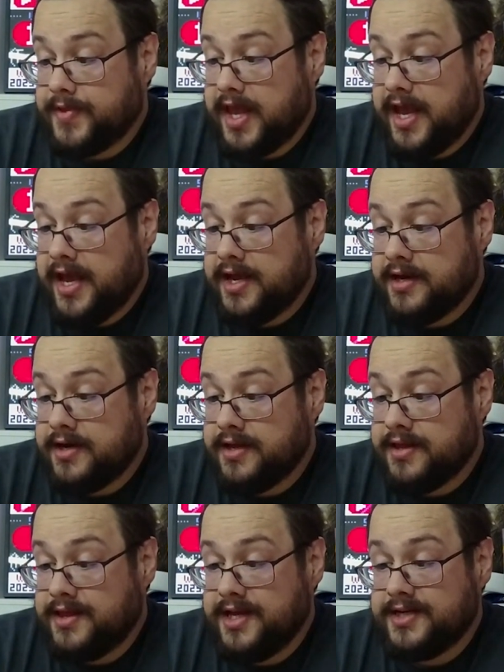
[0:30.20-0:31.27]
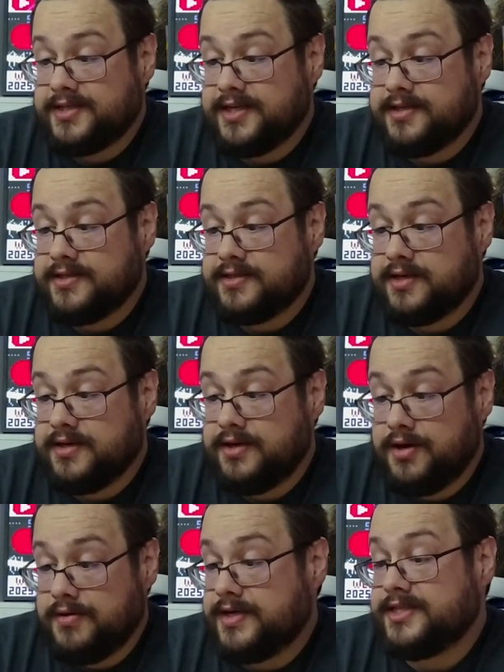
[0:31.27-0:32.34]
And this is
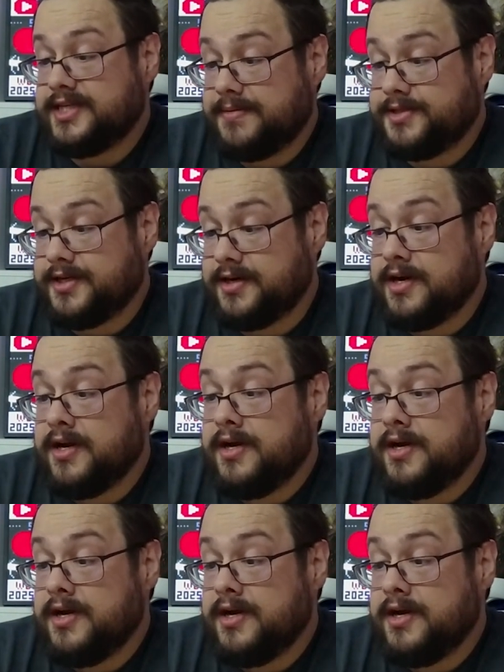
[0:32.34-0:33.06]
no exception.